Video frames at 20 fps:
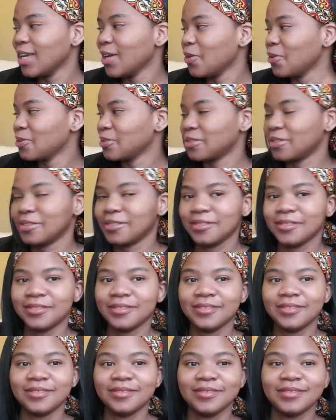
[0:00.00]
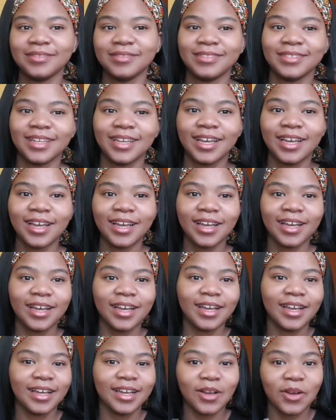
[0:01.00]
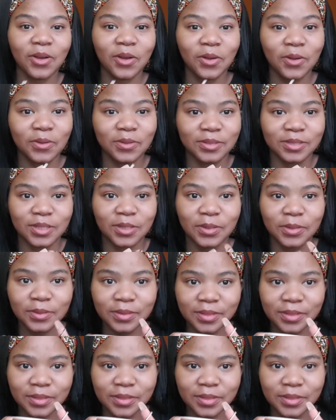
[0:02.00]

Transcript: hold on Hold hmm.